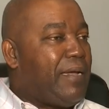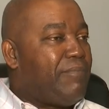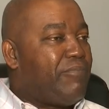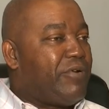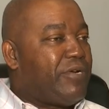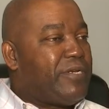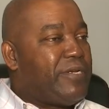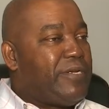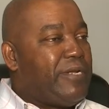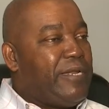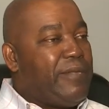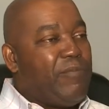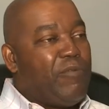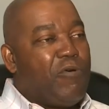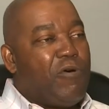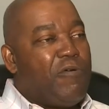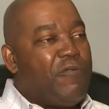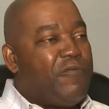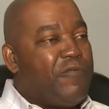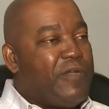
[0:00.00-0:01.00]
Britain
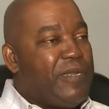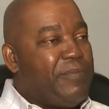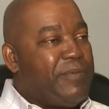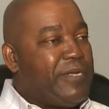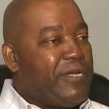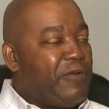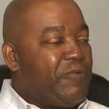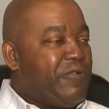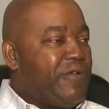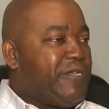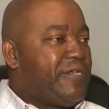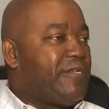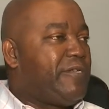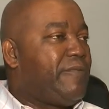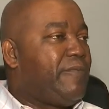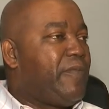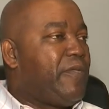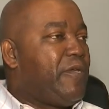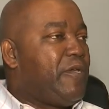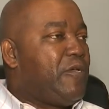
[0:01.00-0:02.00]
anymore for any particular reason.